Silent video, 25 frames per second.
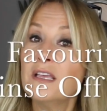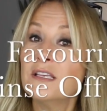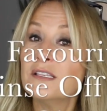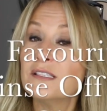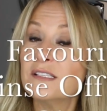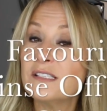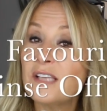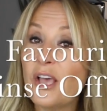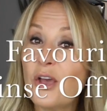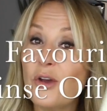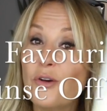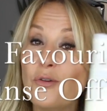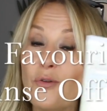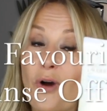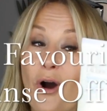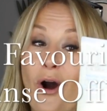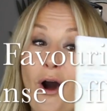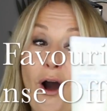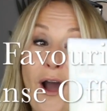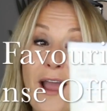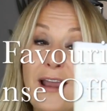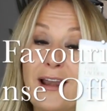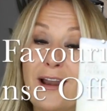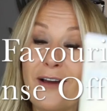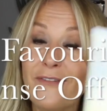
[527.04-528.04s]
So
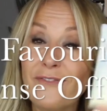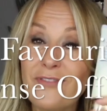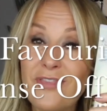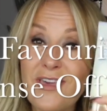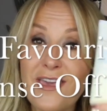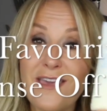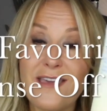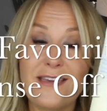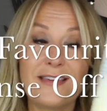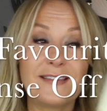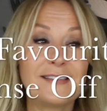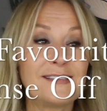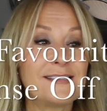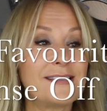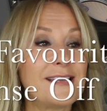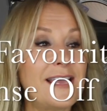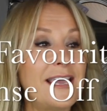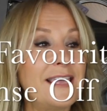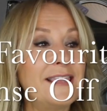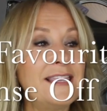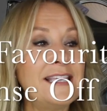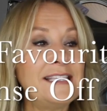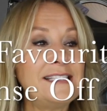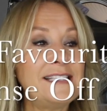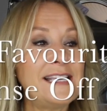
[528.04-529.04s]
I love this.
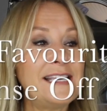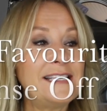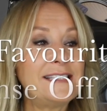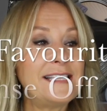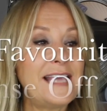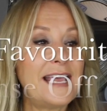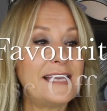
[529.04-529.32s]
This is